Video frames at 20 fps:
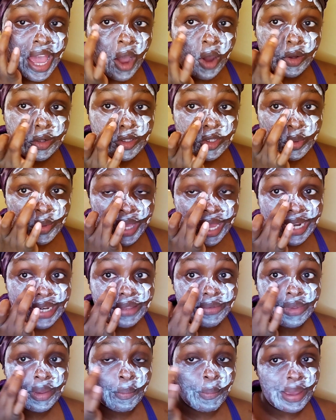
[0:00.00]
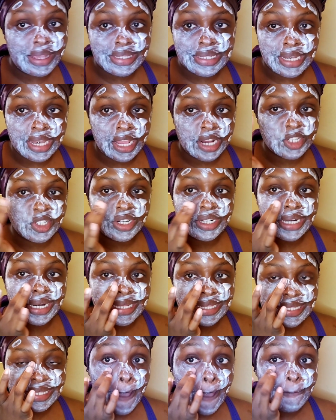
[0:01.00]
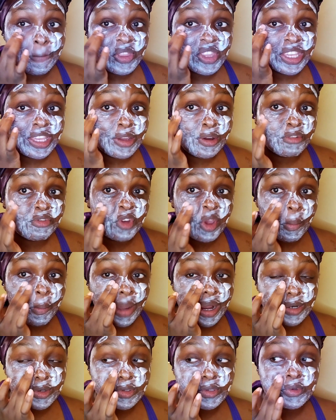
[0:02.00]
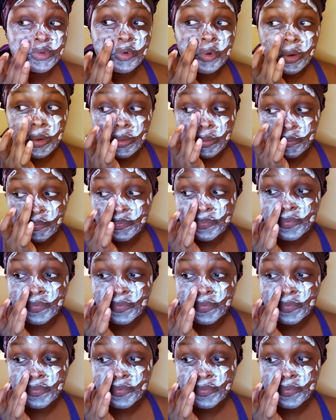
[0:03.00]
Also, we had the best lecturers. I'm thinking of going back to school,